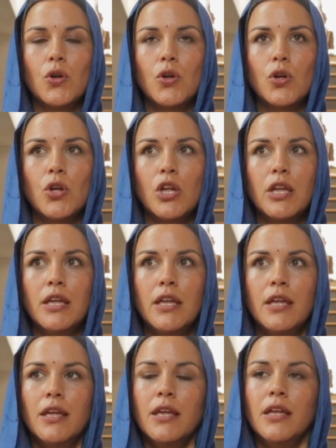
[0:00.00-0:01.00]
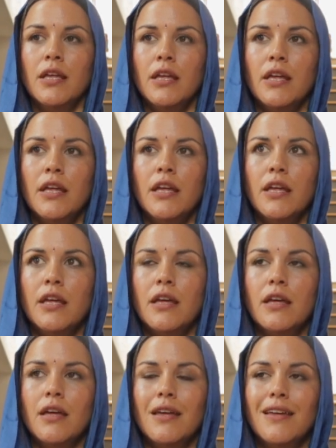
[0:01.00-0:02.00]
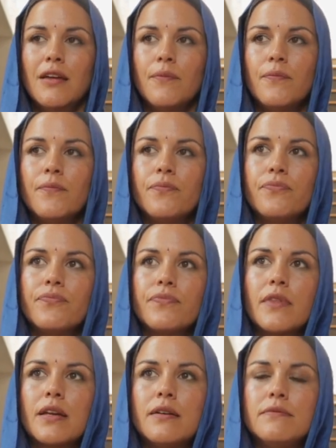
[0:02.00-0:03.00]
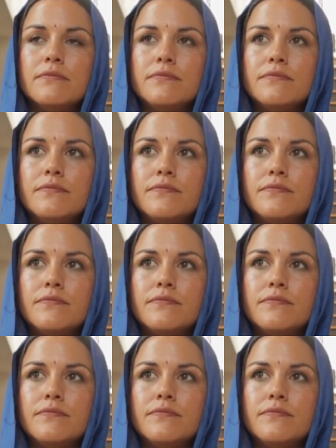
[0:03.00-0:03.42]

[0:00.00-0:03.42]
No one is speaking in this clip.